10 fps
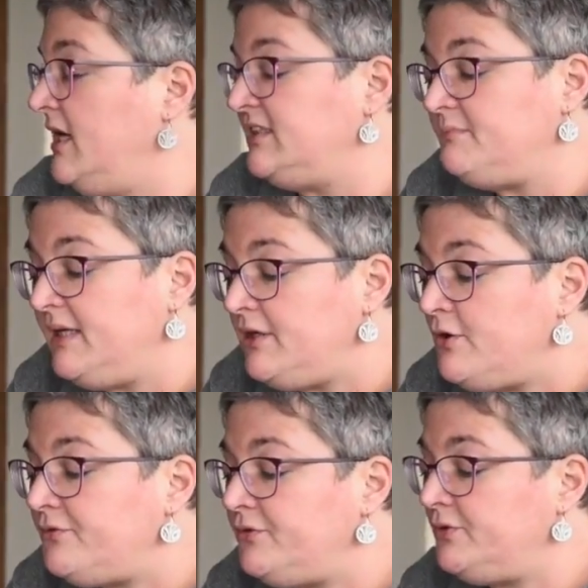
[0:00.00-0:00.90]
As many
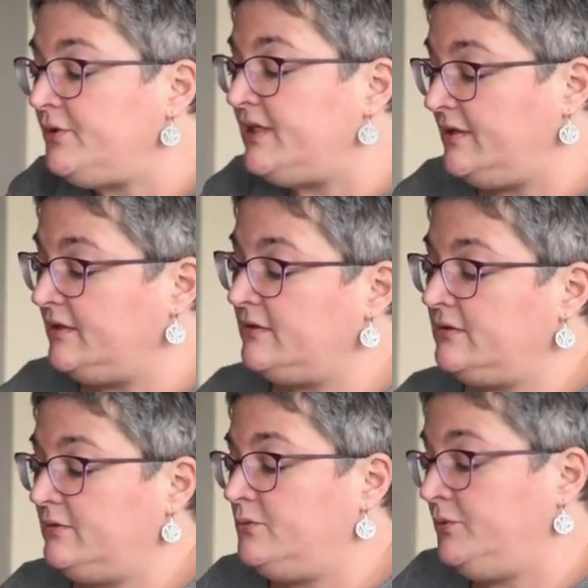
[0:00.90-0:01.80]
of you
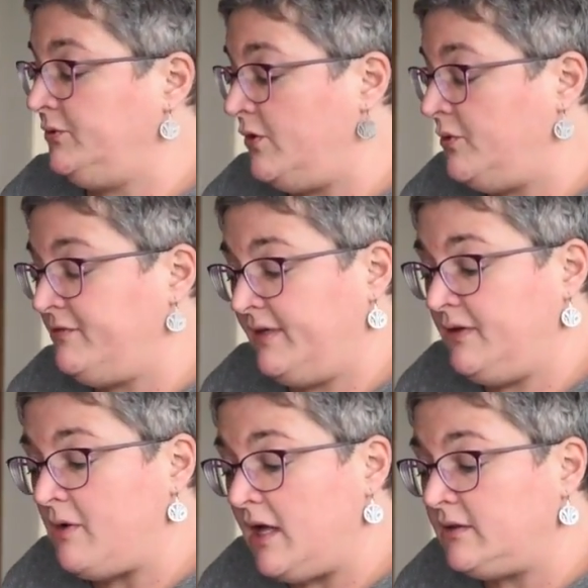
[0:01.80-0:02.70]
here would know
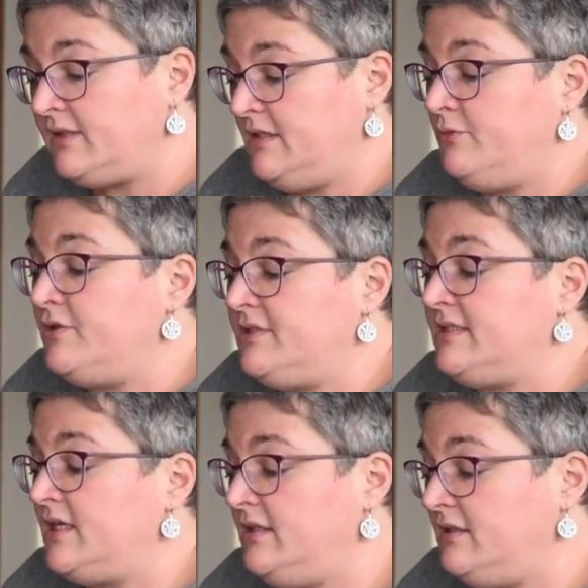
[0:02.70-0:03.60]
very well, the
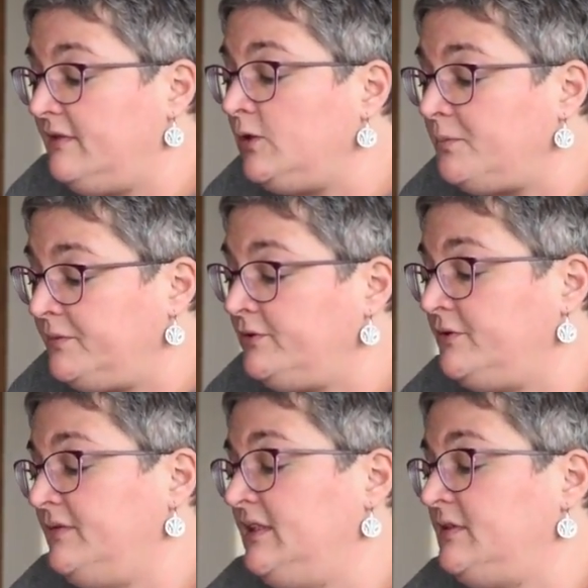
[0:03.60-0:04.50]
emergence and
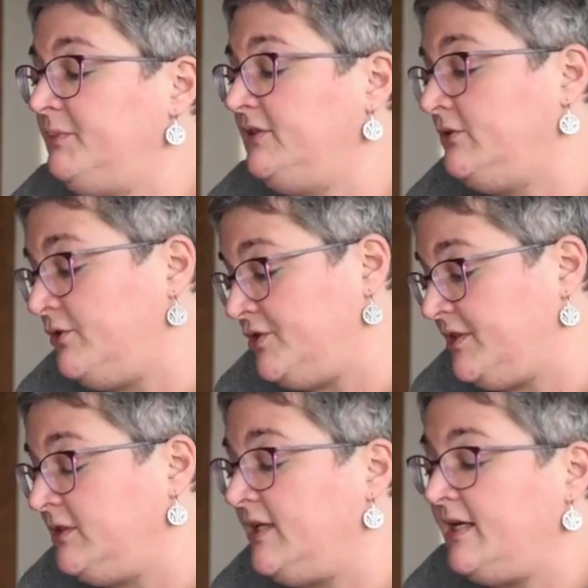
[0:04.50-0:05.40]
development of these
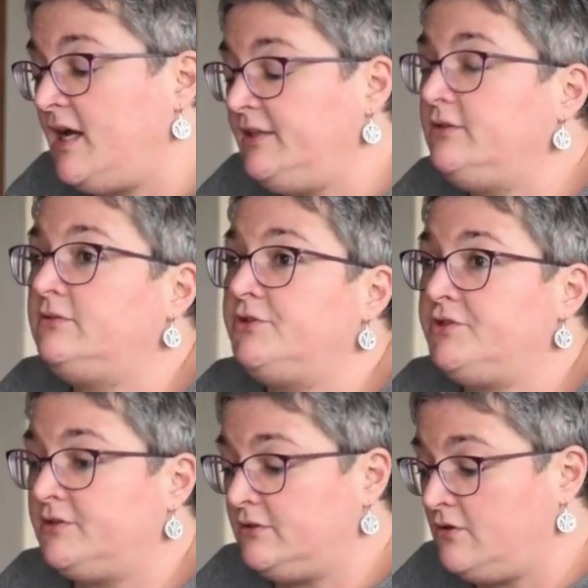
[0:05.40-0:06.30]
pedagogical and
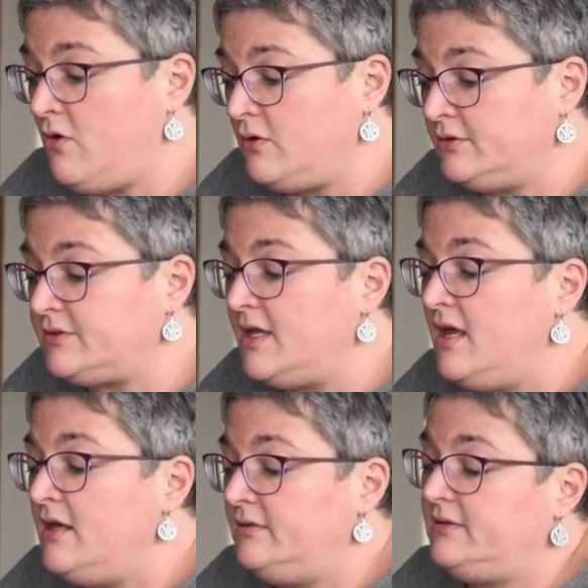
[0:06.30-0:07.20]
ideological goals
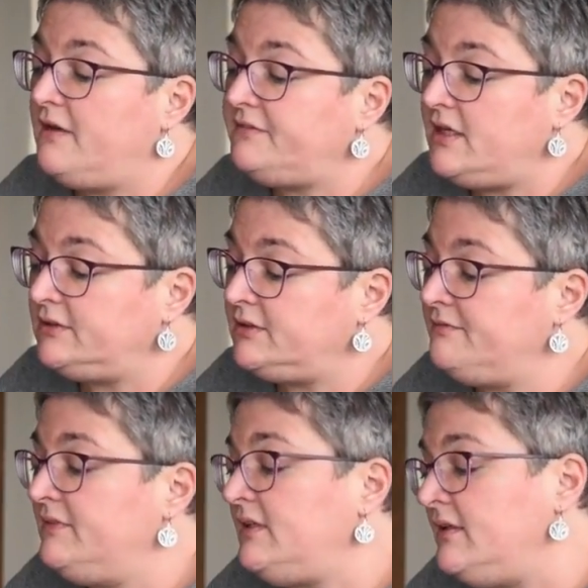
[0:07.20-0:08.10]
dovetailed
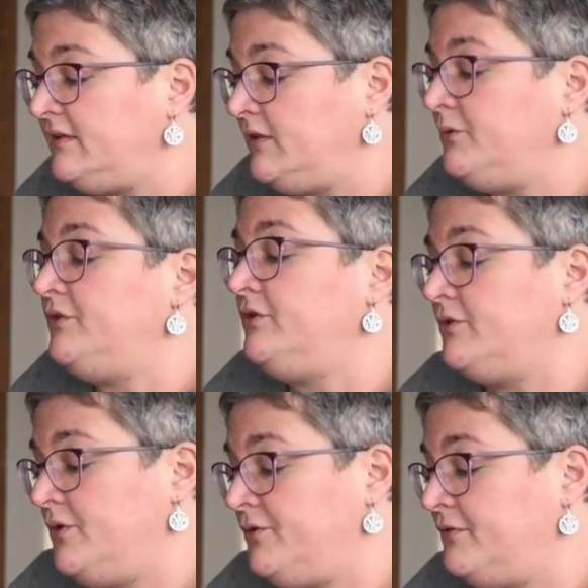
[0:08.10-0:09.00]
conveniently with the
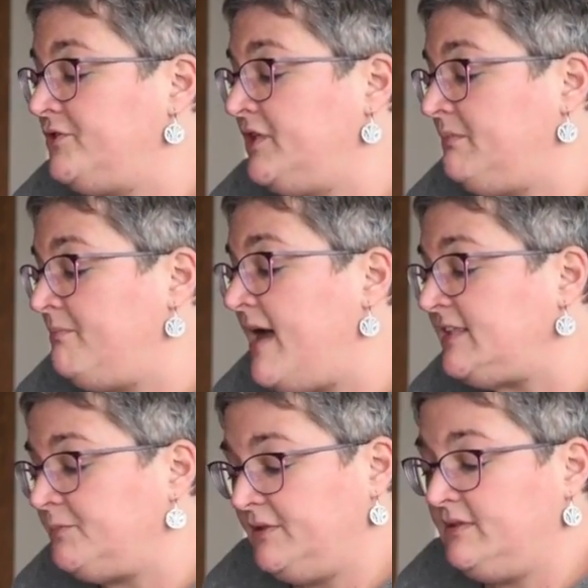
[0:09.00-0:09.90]
growth of cheap
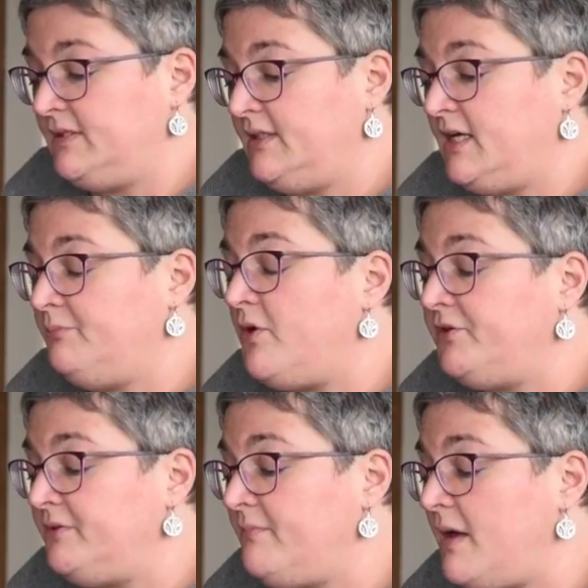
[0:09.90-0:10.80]
mass printing and
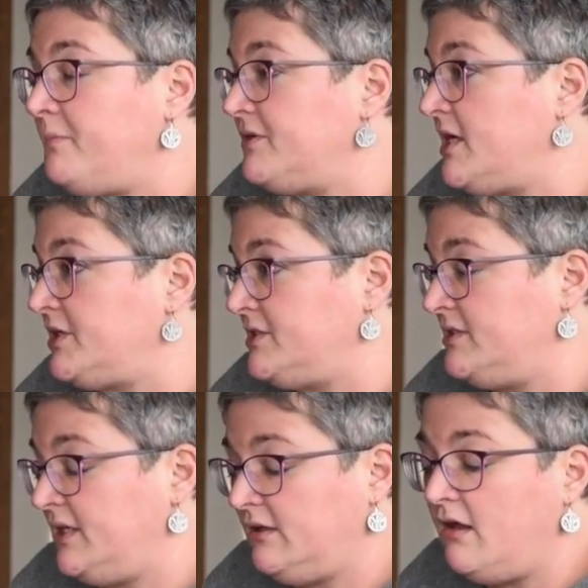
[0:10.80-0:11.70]
modern map
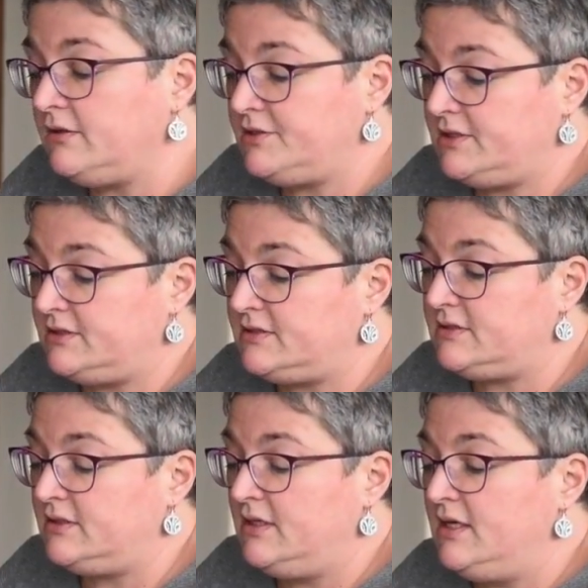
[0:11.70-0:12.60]
production technologies.